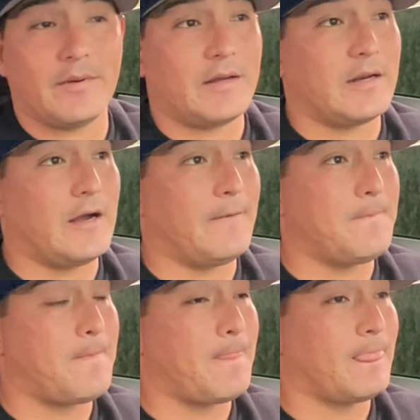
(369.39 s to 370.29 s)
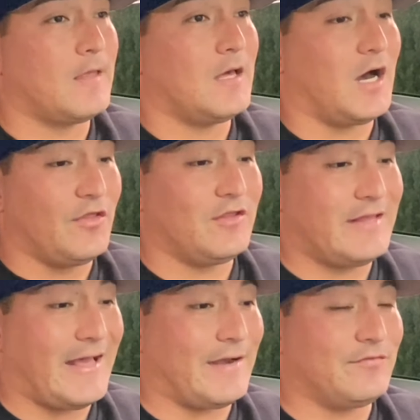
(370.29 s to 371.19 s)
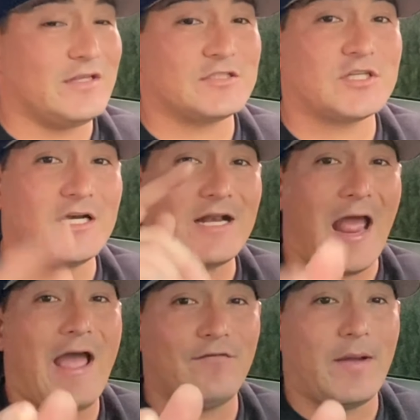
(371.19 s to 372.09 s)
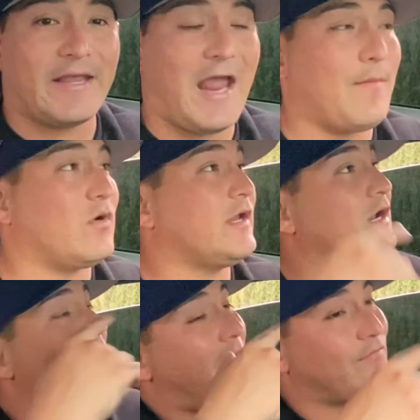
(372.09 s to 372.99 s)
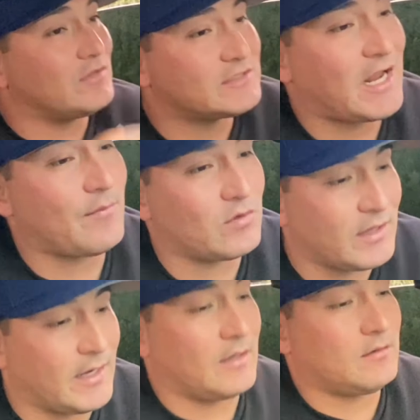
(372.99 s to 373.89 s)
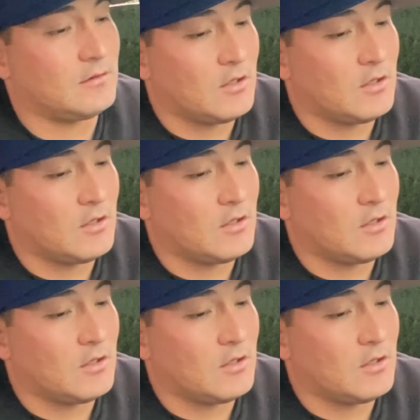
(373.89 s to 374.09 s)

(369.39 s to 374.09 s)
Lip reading: But other than that, everything is good. I have my camera here. I have this camera there.